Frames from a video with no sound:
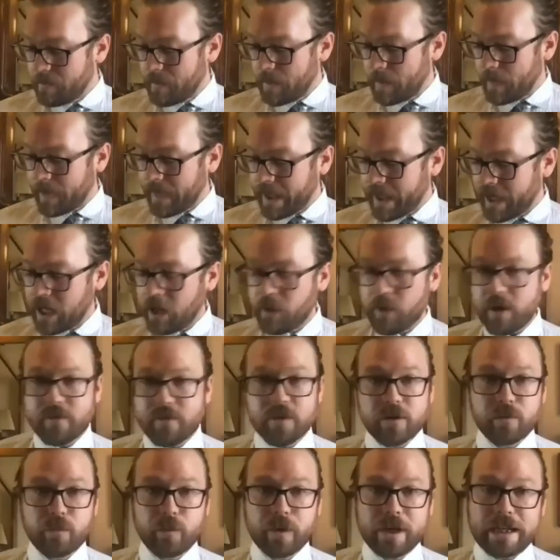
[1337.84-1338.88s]

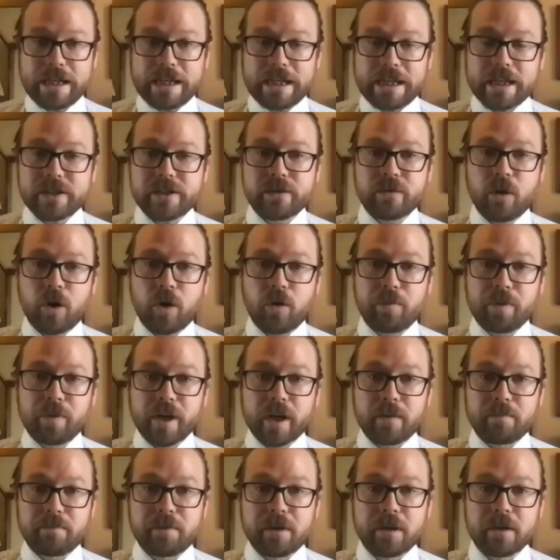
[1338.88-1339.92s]
However, we need to open
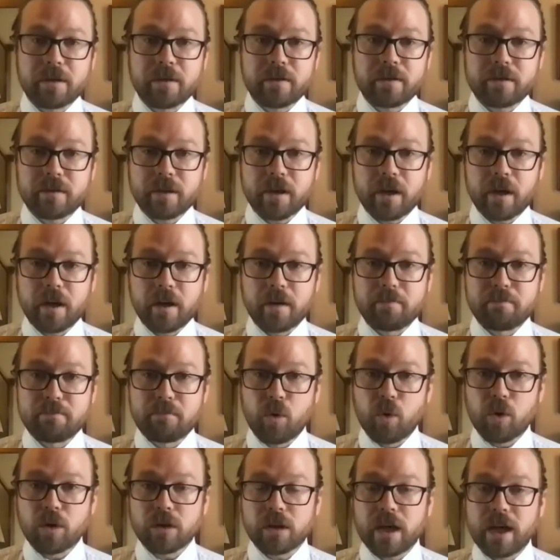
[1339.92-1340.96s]
up
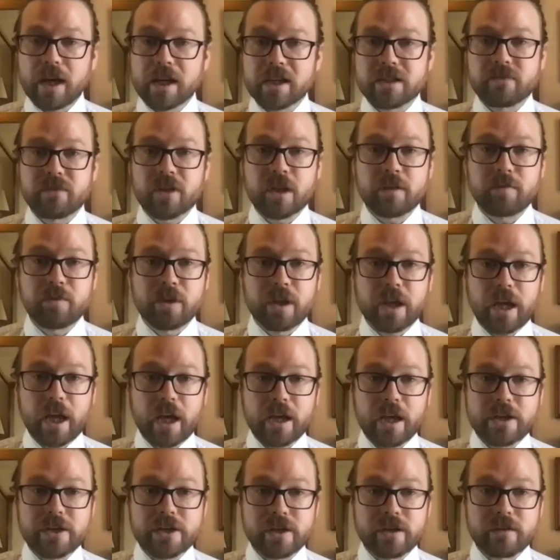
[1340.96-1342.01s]
more lines of
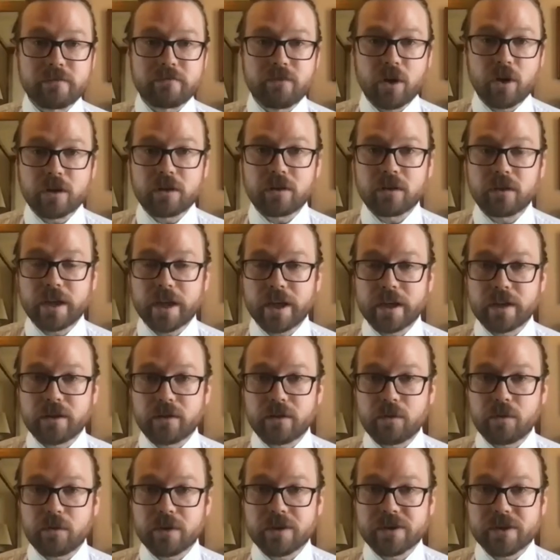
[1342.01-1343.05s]
communication, vertical and
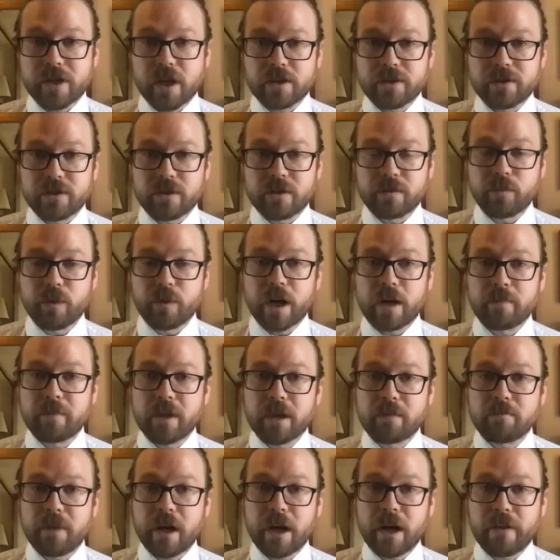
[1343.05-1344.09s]
horizontal. And what I
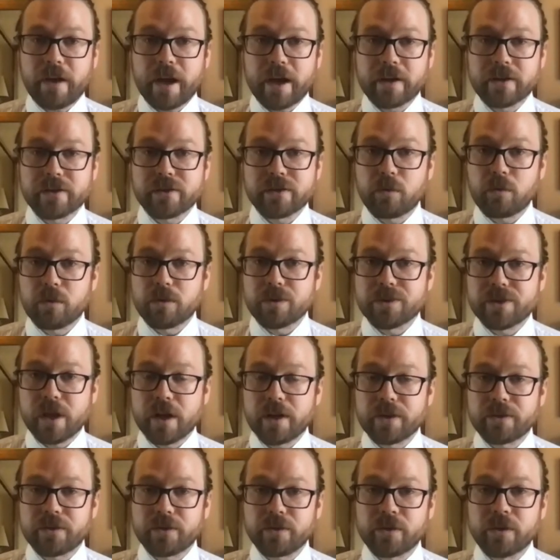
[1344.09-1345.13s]
mean by that is
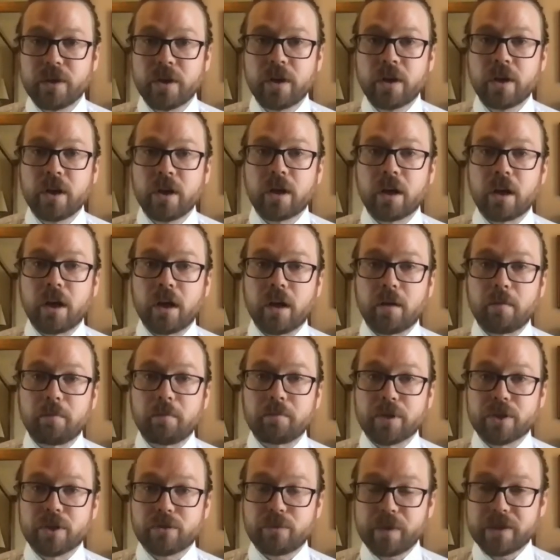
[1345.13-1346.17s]
horizontal
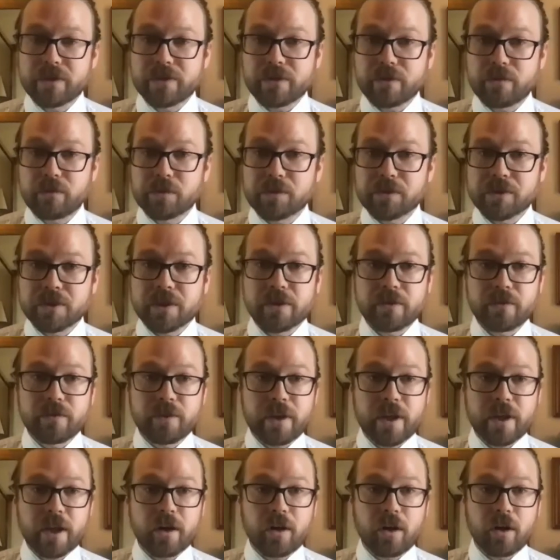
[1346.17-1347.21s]
between schools so
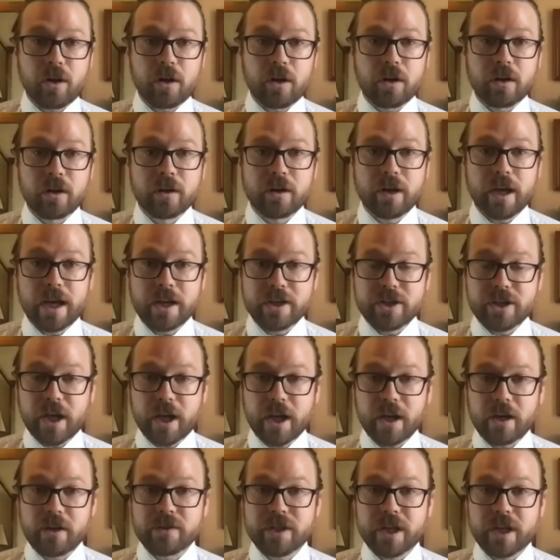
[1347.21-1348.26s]
that our
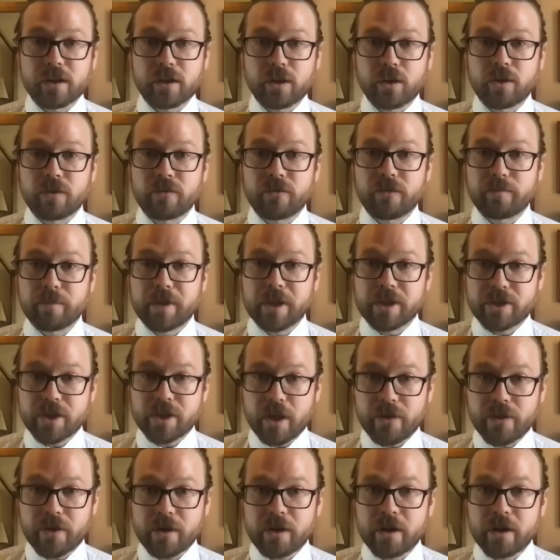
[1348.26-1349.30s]
educators can learn from each other,